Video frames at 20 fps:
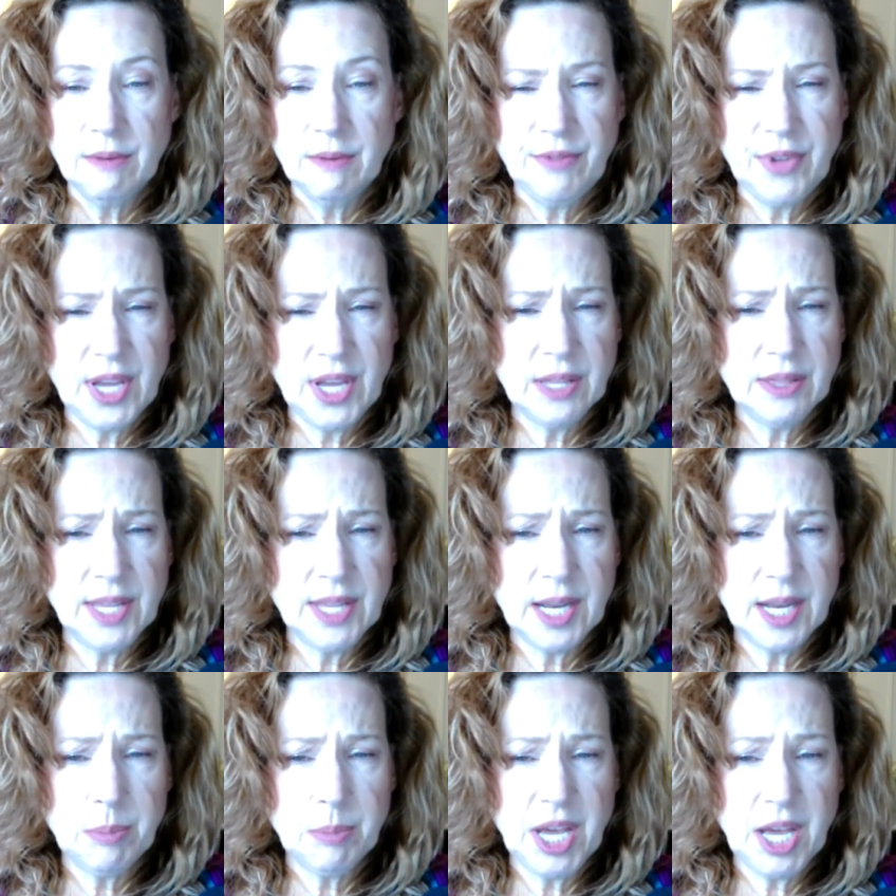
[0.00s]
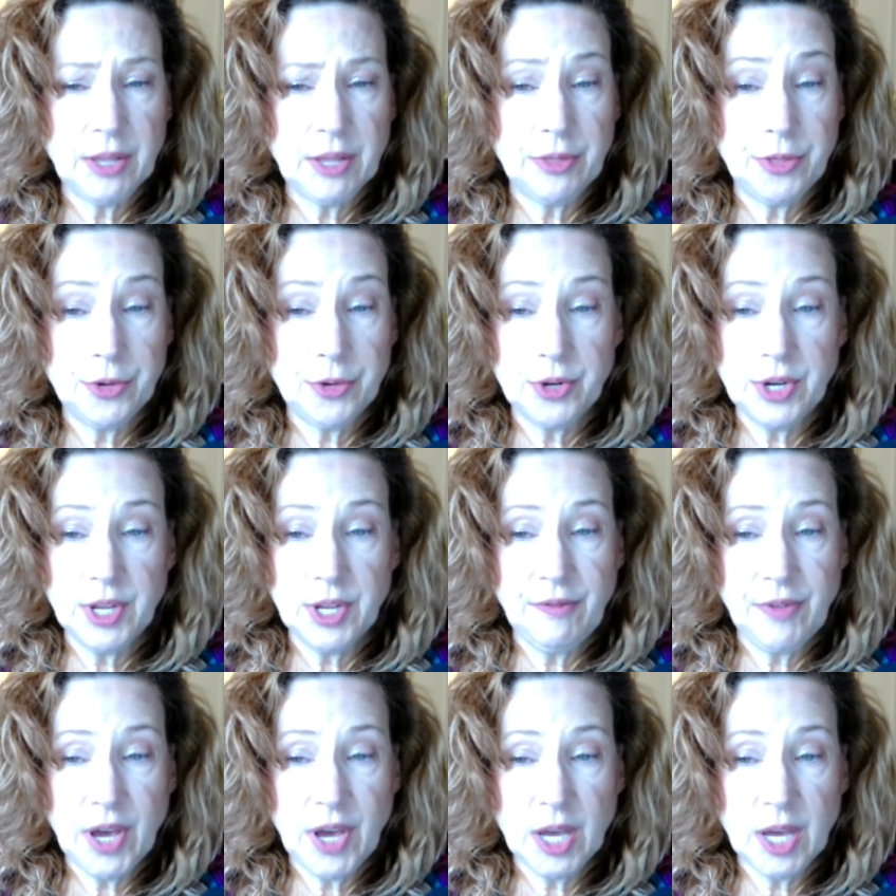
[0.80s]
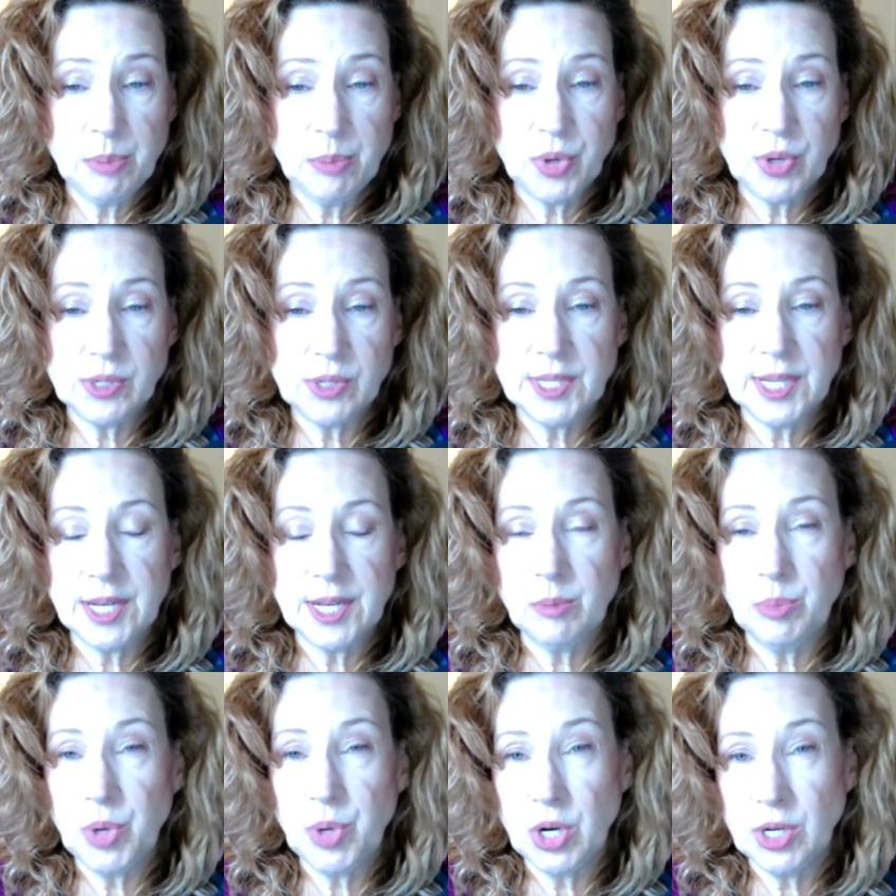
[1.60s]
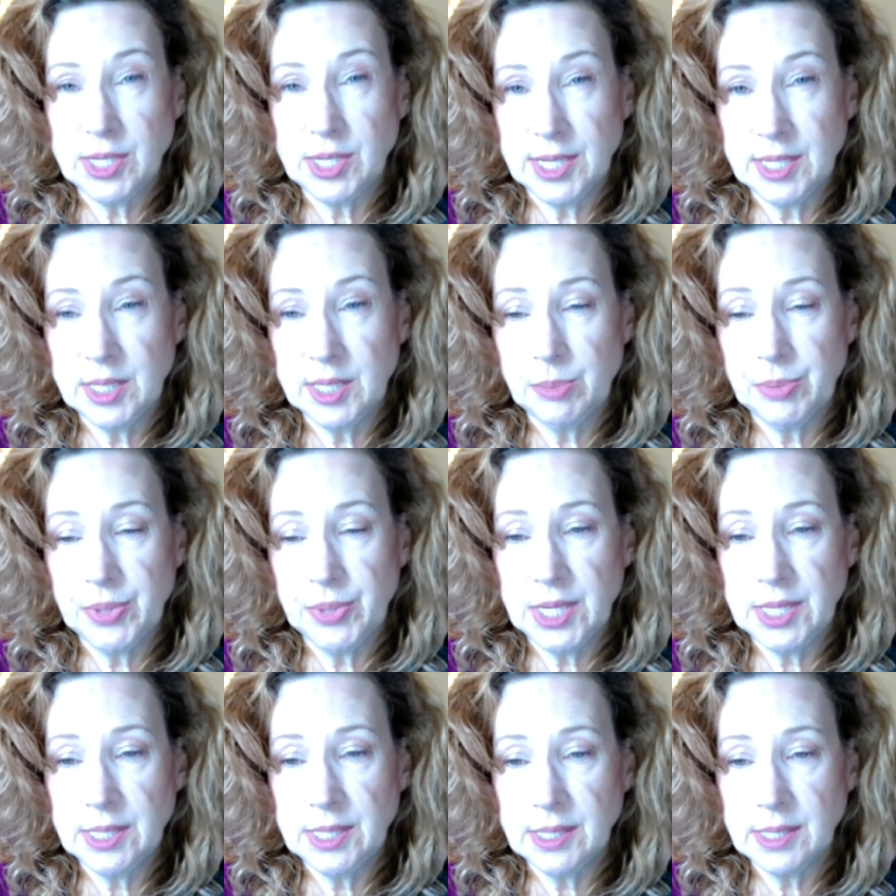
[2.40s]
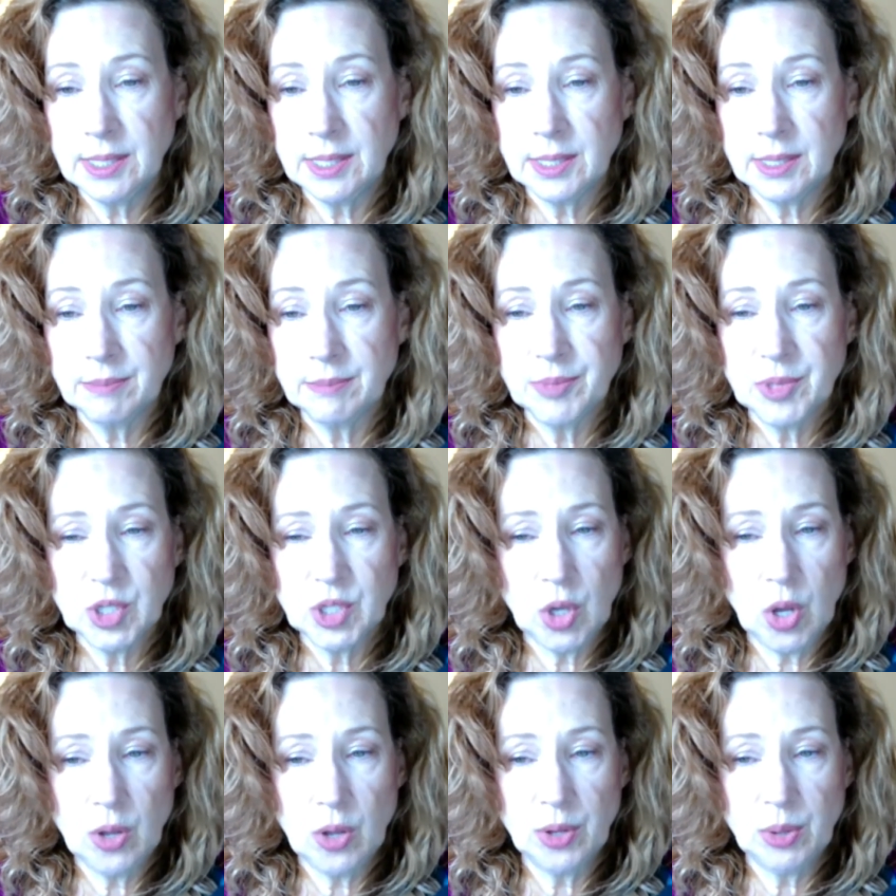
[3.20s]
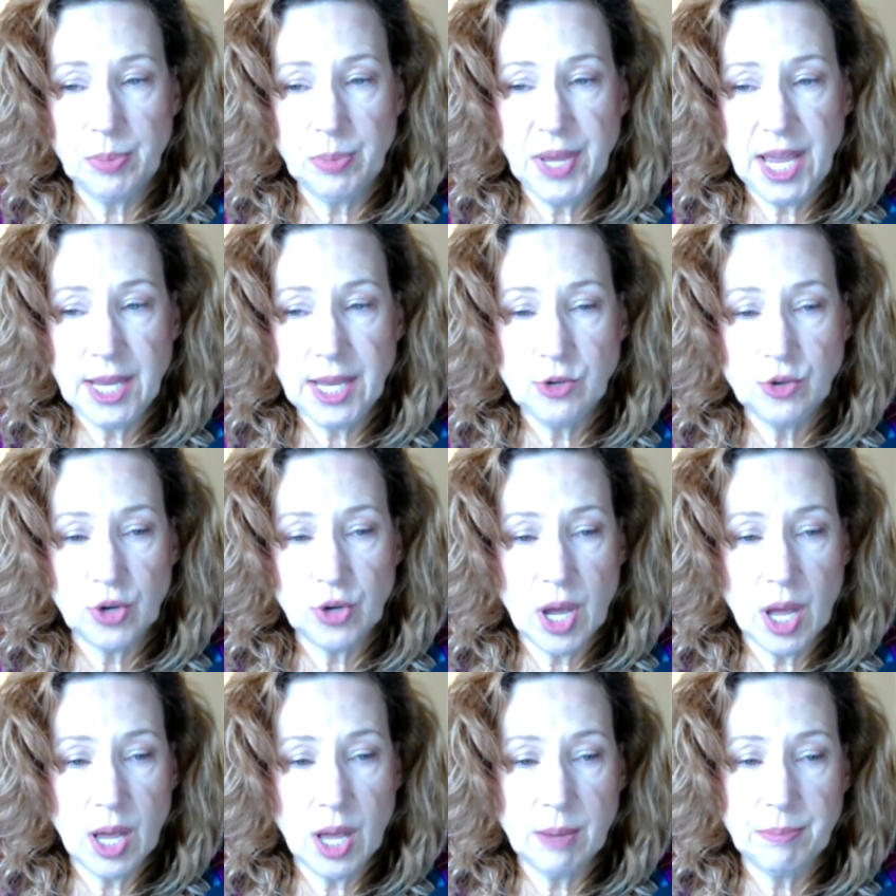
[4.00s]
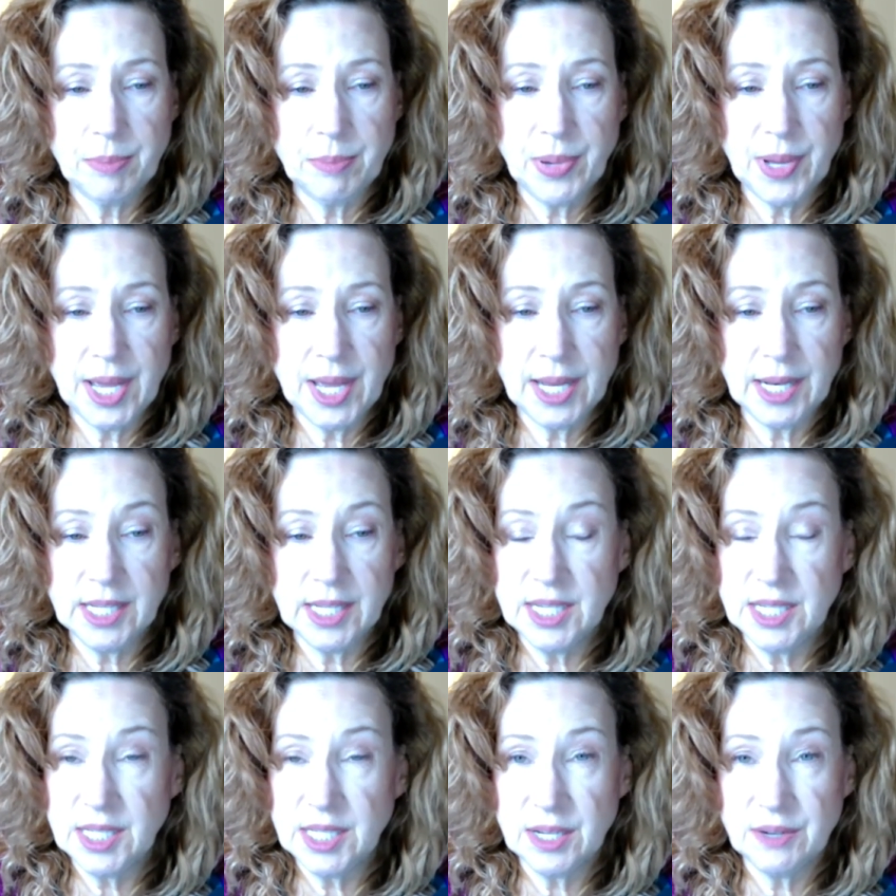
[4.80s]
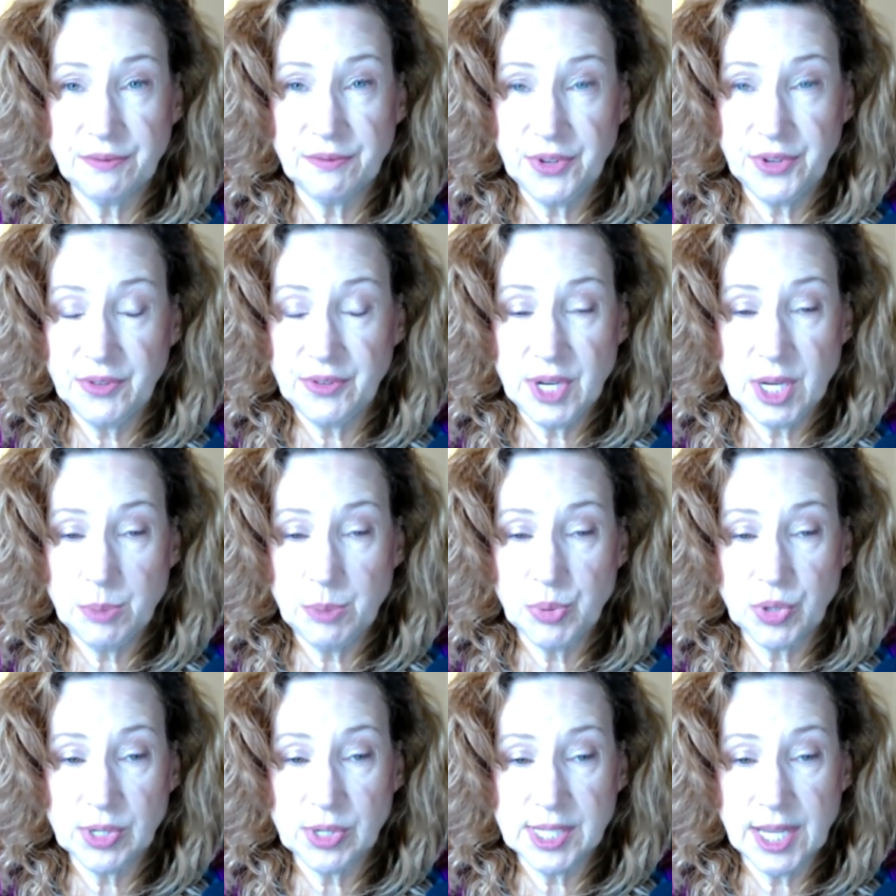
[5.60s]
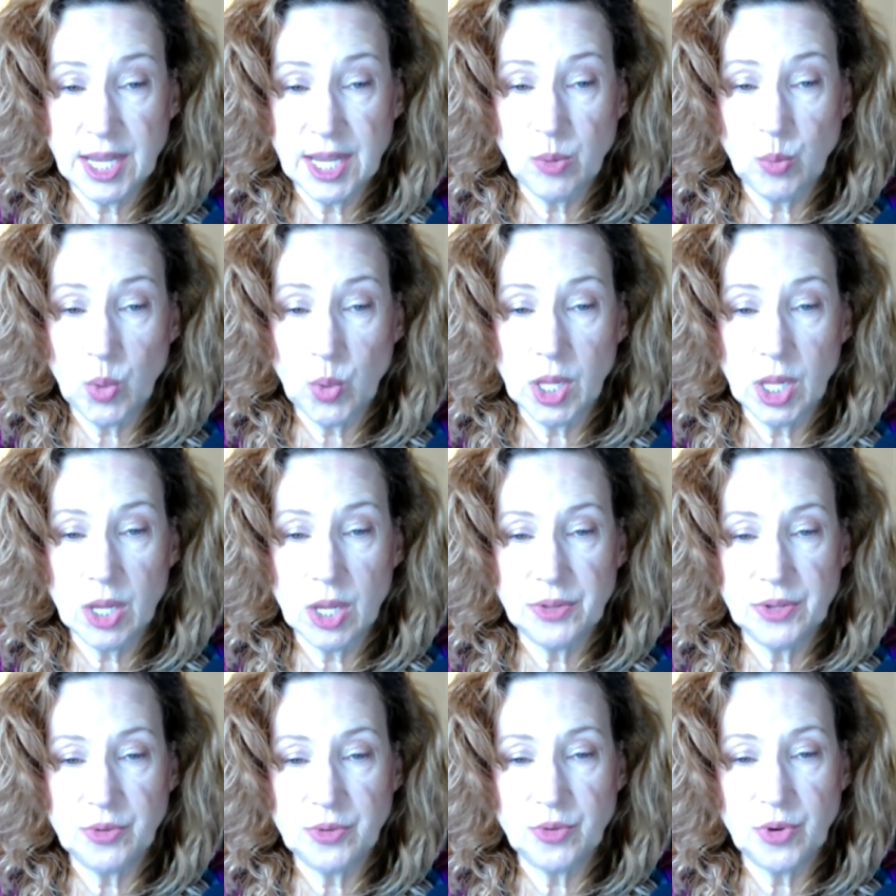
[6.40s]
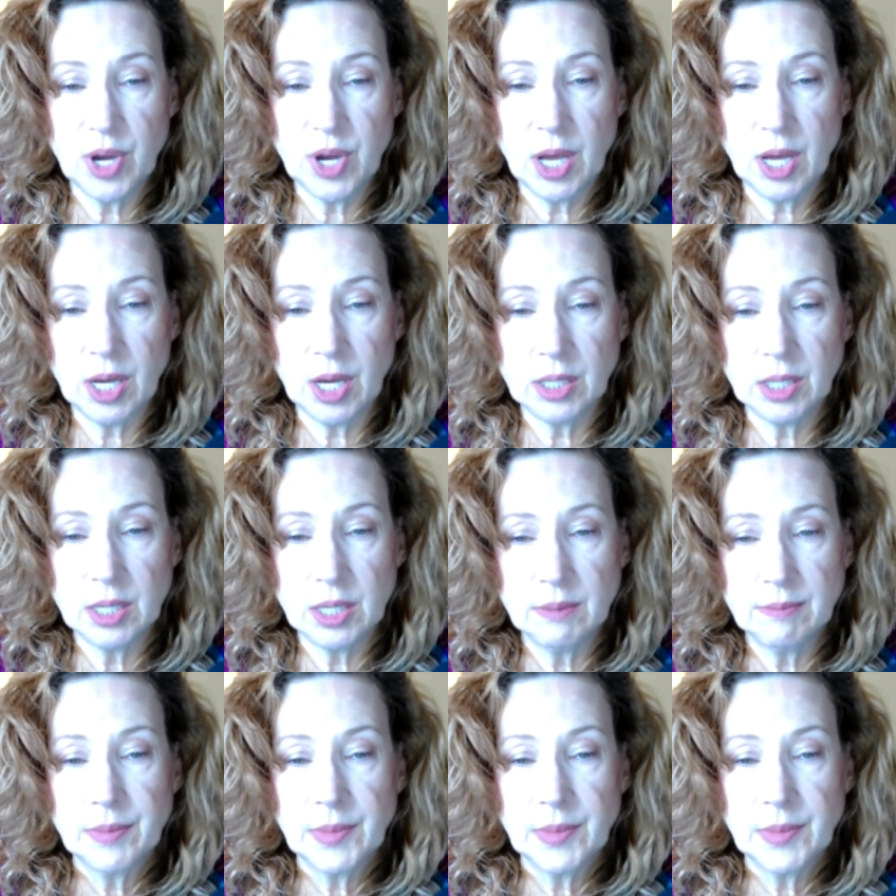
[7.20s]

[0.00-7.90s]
found that about 35% of participants saw their pain drop by at least 50% while on the drug.